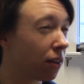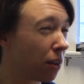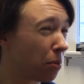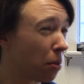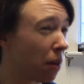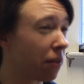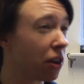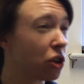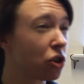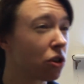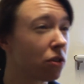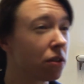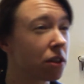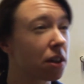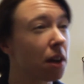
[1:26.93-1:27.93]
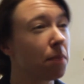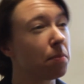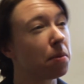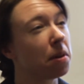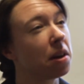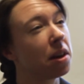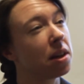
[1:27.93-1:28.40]
so private insurance
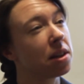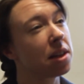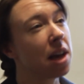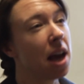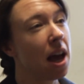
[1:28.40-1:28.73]
companies